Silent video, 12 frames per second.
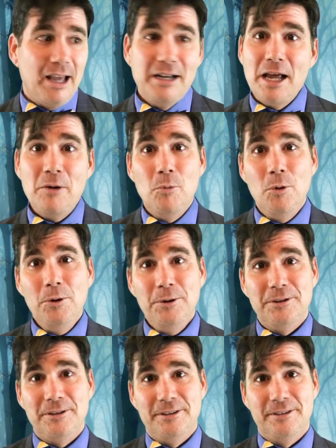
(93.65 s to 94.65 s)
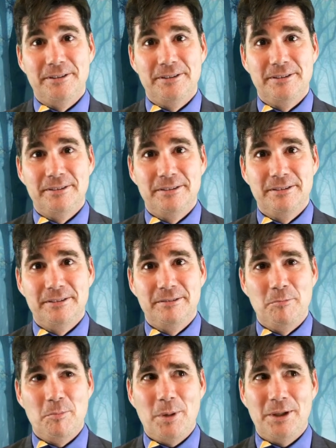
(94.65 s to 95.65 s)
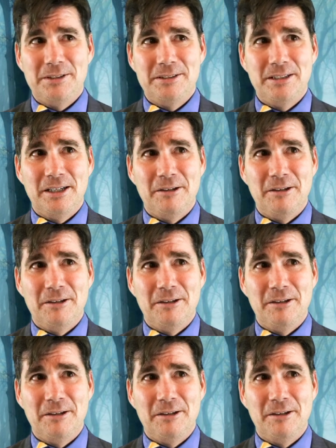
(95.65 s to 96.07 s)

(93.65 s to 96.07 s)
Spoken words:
And I would. But,